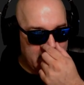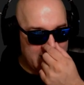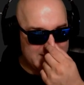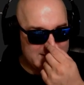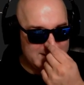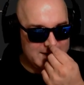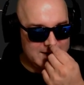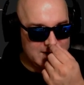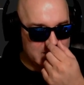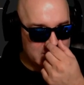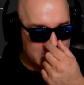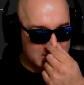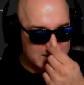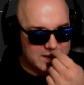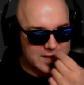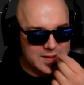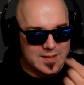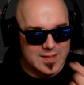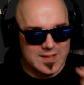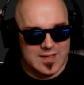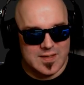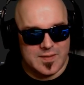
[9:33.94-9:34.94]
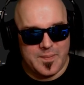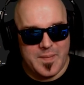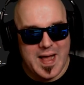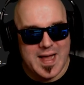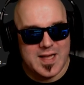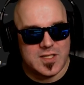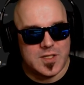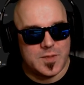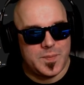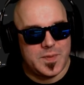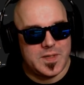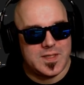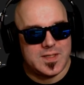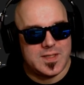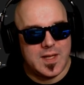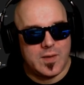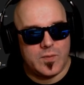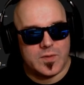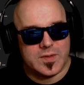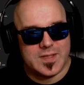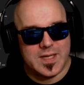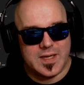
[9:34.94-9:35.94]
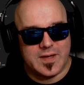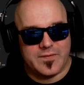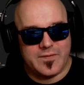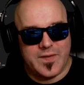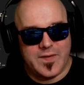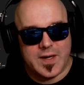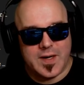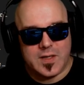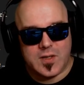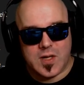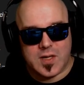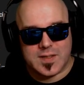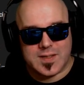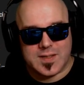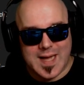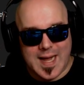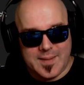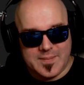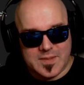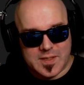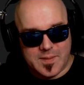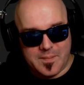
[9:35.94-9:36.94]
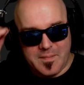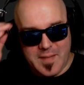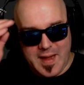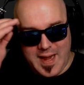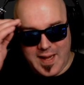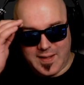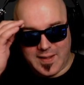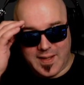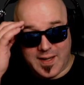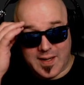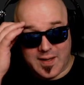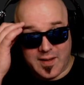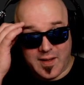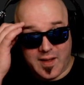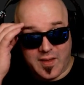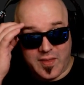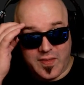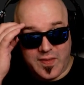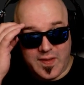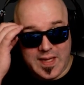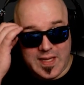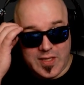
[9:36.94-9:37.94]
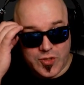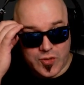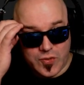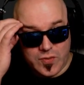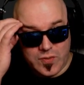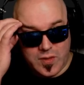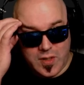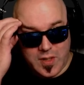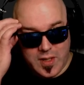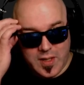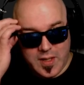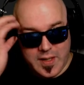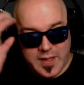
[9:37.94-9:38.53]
I see Star Citizen as a masterpiece that will take a very long time to make, like a cathedral.